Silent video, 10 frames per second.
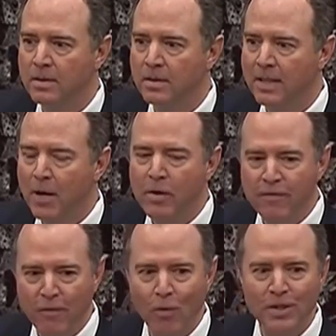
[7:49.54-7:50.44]
Yeah, we
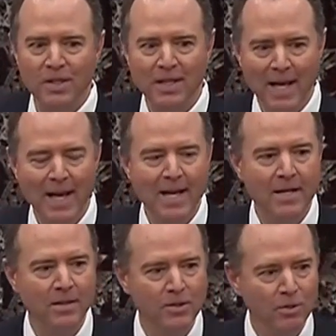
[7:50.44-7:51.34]
forced the
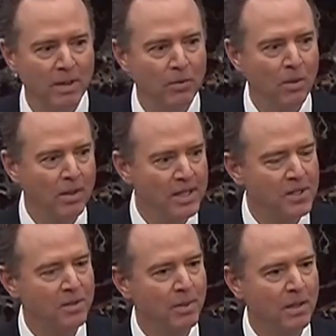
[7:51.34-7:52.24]
aid to be
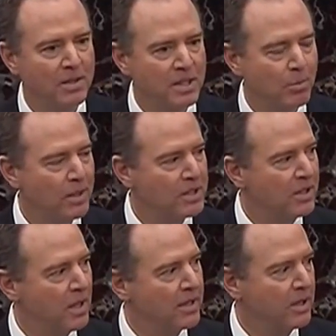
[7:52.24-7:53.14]
released because the president
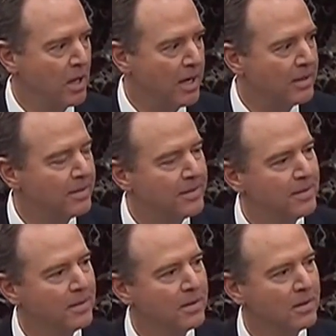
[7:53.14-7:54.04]
got caught.
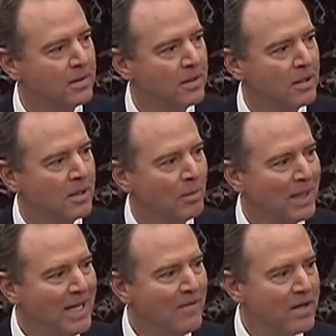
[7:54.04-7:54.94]
But
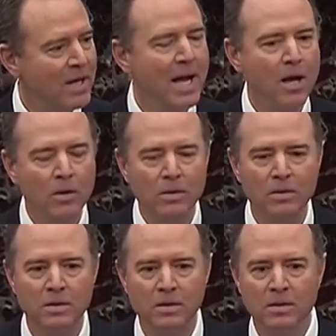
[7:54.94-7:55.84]
even now,
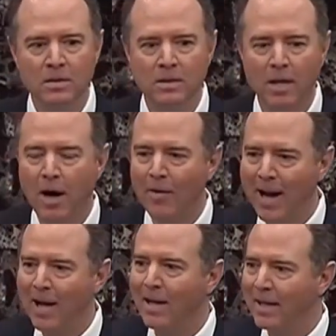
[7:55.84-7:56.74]
our
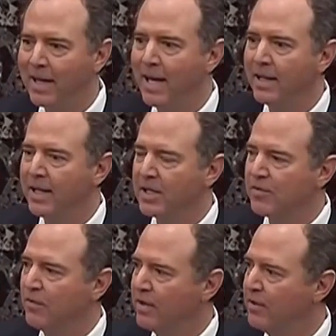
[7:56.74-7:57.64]
ally can't get his
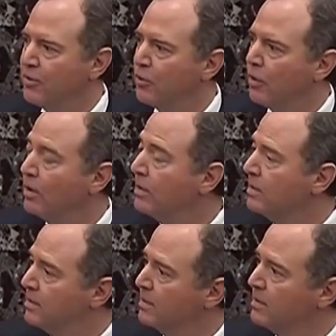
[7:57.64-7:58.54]
foot in the door.
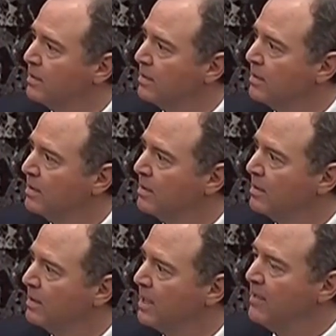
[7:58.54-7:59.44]

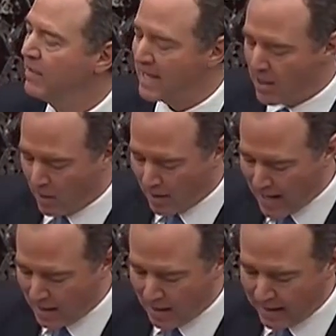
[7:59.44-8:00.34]
Even now, our
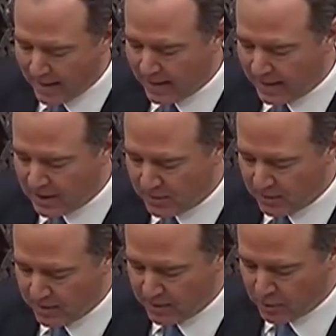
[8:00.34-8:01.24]
ally can't get his
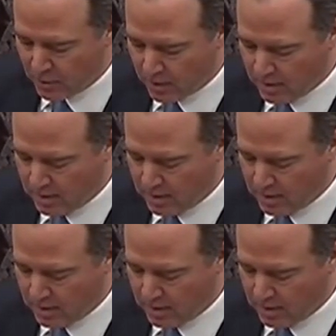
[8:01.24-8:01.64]
foot in the door.